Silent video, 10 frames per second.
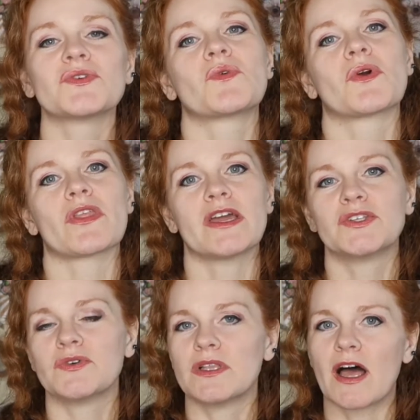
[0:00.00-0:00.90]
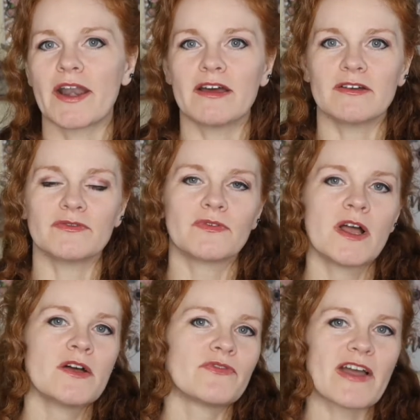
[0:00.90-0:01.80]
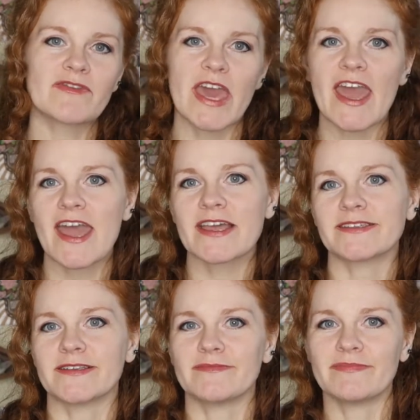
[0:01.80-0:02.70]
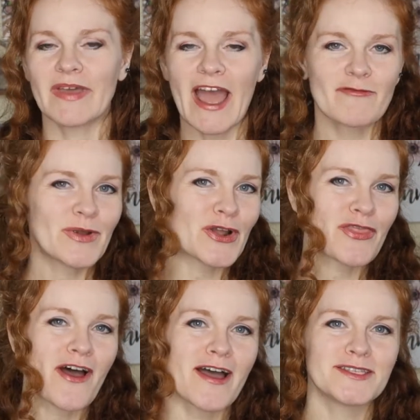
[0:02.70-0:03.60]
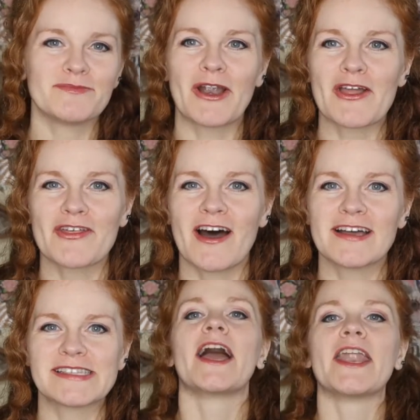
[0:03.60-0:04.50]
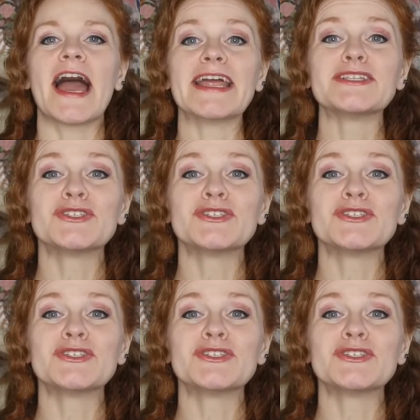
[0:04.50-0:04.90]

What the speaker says: or they do a lot of 5Ks and half marathons and marathons, and I